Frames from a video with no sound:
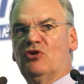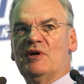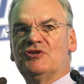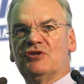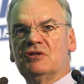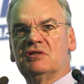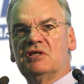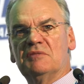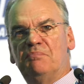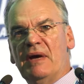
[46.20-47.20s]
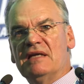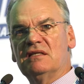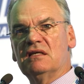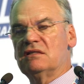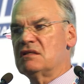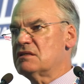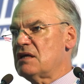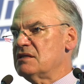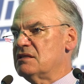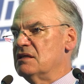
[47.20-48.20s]
the question, to debate it,
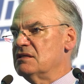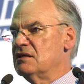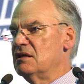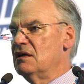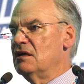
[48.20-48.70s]
discuss it.